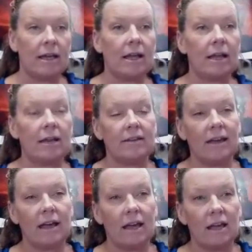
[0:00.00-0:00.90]
And
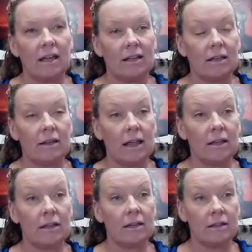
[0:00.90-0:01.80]

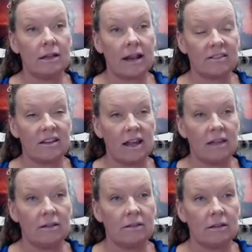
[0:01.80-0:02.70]
then the next
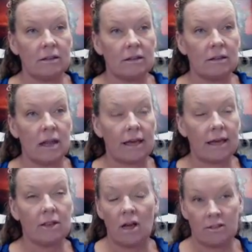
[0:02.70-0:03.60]
day, I
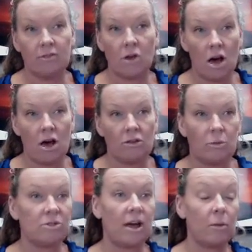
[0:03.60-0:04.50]
get lots of calls,
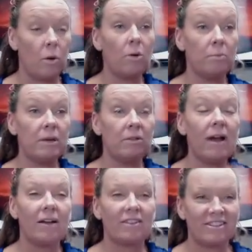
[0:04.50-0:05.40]
which I won't be
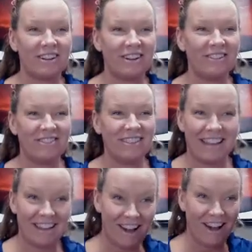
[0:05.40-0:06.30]
around this year,
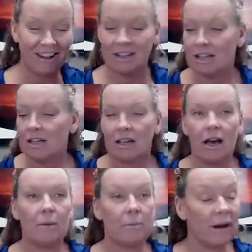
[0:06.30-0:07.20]
thank God.
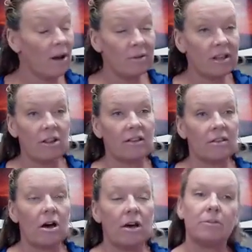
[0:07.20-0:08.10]
But I always get lots
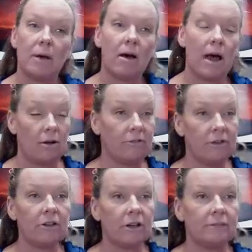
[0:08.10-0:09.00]
of calls about I don't
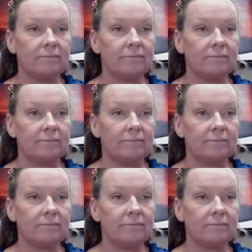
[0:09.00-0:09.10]
feel good.